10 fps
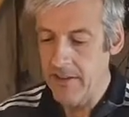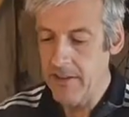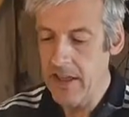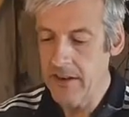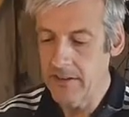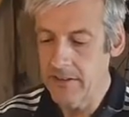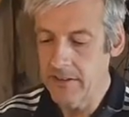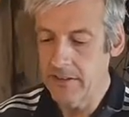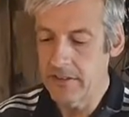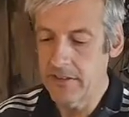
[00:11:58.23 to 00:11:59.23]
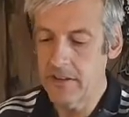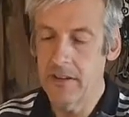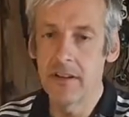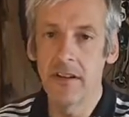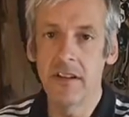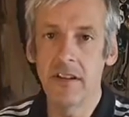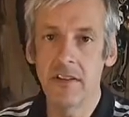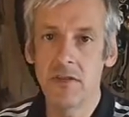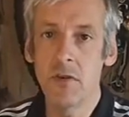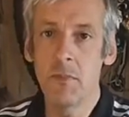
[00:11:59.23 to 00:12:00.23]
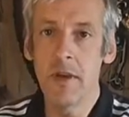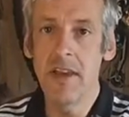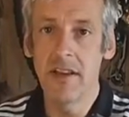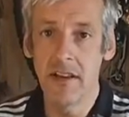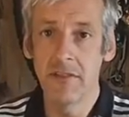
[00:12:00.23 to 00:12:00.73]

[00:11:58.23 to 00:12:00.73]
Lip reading: then it should be